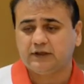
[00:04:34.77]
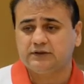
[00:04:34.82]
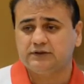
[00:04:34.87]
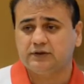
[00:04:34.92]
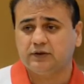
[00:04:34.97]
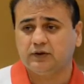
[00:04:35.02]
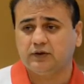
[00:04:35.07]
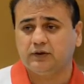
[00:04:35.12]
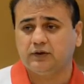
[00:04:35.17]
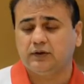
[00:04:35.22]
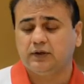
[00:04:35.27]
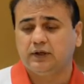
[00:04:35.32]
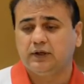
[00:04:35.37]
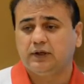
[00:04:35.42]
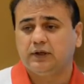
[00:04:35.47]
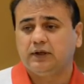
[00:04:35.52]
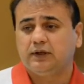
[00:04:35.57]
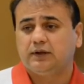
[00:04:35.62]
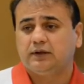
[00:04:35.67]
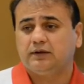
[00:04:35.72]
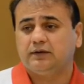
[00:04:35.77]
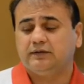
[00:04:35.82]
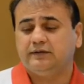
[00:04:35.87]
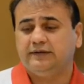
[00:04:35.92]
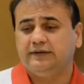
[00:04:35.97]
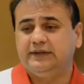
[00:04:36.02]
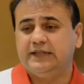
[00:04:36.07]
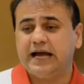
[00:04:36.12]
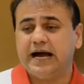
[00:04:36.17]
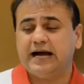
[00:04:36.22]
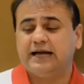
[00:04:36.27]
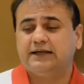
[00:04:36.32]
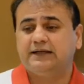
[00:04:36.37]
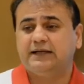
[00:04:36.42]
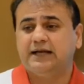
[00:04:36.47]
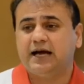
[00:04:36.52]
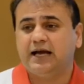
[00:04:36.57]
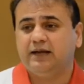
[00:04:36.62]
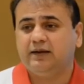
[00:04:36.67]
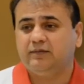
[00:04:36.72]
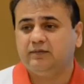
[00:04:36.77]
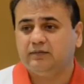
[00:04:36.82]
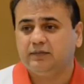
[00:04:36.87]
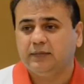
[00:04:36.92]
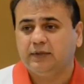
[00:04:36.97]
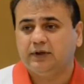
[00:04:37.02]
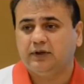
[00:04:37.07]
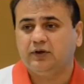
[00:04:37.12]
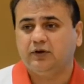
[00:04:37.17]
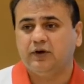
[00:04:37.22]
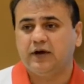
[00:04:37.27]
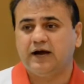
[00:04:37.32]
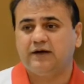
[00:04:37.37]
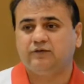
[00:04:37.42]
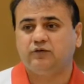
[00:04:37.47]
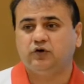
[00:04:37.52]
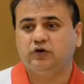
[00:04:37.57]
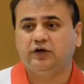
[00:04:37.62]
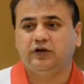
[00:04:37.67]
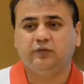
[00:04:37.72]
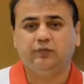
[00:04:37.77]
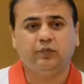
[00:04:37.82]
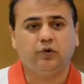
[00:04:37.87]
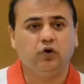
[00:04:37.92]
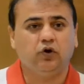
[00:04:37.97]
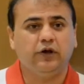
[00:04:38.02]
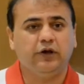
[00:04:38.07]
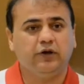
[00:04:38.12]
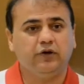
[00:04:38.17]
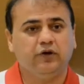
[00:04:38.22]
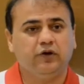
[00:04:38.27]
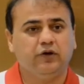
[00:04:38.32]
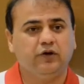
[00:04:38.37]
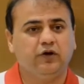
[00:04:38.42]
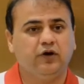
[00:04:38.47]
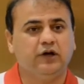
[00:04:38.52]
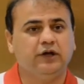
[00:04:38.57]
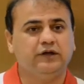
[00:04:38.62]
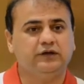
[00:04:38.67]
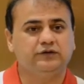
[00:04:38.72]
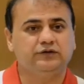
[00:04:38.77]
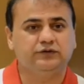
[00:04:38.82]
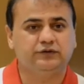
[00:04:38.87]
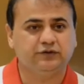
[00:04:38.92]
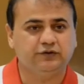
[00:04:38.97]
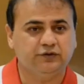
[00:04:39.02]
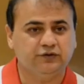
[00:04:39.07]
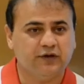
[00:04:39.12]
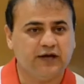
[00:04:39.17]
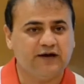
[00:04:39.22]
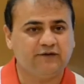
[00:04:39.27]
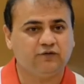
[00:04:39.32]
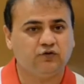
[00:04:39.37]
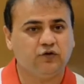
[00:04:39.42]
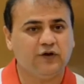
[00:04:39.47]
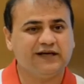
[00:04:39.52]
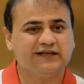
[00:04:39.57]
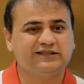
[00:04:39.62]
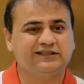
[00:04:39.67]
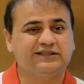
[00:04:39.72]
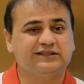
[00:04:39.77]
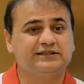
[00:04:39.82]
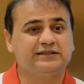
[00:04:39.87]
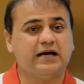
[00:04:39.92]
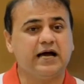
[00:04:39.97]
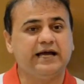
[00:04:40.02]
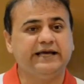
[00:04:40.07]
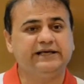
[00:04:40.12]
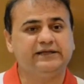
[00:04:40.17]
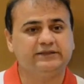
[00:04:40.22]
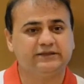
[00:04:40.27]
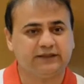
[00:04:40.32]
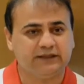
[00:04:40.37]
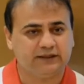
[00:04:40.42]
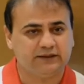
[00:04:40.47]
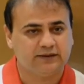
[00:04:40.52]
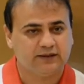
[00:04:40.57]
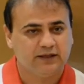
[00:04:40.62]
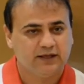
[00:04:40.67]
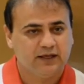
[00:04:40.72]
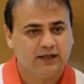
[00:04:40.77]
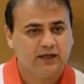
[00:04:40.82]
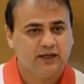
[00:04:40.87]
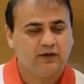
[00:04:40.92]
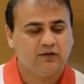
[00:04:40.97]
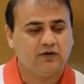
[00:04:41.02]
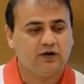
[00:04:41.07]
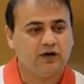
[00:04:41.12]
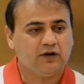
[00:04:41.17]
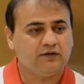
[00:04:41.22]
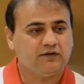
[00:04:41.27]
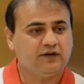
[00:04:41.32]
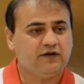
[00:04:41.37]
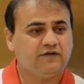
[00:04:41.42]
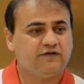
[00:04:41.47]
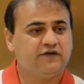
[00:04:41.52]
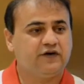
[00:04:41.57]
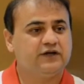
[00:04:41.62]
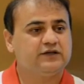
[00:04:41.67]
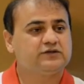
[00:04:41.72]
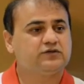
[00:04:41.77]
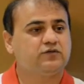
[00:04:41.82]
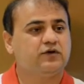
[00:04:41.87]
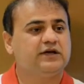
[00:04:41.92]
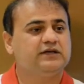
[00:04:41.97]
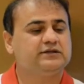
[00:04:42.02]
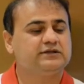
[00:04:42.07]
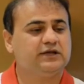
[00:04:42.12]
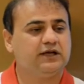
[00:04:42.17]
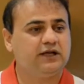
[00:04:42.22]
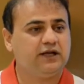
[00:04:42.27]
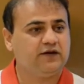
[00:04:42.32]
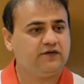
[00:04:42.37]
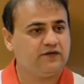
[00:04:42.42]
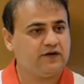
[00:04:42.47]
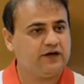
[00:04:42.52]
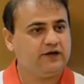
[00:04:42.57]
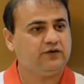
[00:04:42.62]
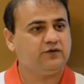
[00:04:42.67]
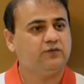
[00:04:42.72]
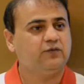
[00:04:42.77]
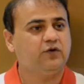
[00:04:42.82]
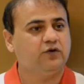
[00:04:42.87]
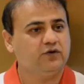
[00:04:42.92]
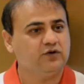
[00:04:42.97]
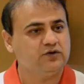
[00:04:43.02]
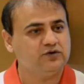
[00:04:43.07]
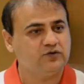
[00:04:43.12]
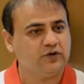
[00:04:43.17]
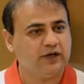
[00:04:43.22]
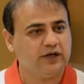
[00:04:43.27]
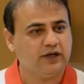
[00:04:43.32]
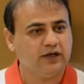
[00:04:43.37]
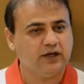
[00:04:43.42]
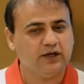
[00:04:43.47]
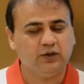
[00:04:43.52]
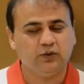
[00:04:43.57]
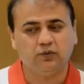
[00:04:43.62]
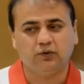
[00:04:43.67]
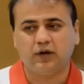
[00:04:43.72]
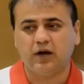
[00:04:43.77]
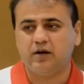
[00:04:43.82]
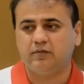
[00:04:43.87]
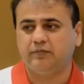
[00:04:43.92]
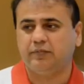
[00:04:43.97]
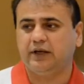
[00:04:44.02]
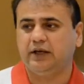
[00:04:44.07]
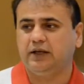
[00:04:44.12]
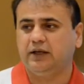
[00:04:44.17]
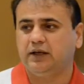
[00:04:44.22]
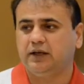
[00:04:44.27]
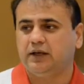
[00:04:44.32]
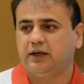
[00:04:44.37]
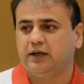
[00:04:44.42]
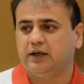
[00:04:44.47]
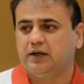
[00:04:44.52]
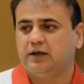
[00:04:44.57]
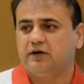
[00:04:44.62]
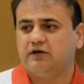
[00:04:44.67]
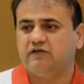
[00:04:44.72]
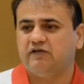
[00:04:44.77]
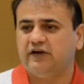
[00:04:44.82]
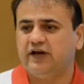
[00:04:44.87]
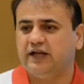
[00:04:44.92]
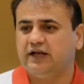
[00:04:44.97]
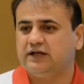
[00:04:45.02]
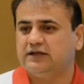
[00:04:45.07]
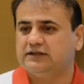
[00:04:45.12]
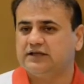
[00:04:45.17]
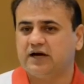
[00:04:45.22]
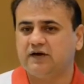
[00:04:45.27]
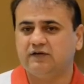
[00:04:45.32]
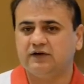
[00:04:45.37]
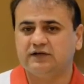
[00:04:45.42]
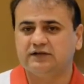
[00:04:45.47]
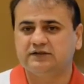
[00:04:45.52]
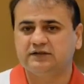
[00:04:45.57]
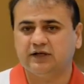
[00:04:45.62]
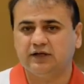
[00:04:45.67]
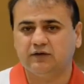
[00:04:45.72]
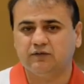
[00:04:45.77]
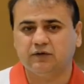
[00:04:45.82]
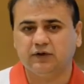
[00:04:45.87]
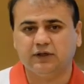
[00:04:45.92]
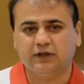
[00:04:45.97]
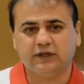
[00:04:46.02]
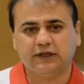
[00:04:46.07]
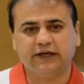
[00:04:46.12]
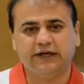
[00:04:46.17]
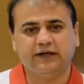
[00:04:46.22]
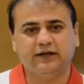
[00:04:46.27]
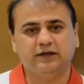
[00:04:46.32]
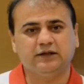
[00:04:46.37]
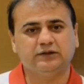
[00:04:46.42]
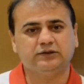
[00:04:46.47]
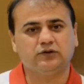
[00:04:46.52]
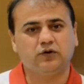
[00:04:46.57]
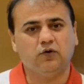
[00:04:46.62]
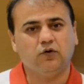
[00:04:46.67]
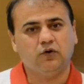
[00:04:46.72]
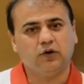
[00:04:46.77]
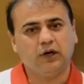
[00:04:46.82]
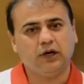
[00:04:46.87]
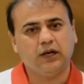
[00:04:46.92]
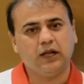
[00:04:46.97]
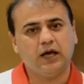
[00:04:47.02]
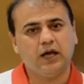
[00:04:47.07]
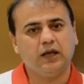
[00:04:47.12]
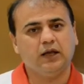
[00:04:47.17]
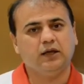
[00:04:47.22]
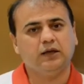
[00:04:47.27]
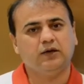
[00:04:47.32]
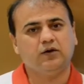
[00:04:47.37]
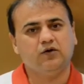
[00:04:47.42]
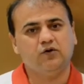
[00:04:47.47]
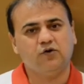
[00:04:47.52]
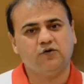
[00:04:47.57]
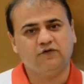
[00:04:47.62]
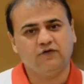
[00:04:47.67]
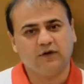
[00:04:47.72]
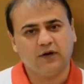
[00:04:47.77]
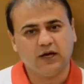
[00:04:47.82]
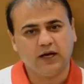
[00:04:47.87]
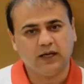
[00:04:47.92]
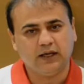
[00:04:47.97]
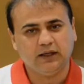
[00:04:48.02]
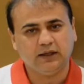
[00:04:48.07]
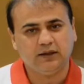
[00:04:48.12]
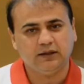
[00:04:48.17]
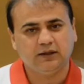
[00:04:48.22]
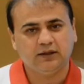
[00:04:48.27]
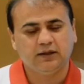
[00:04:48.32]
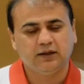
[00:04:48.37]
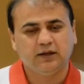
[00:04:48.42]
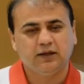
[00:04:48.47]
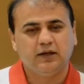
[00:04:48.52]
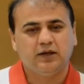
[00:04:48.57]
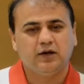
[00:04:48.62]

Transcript: So that time you have to deploy your knowledge, you have to exercise it. The first question, if I tomorrow join a new company, where is our server? It is online, offline,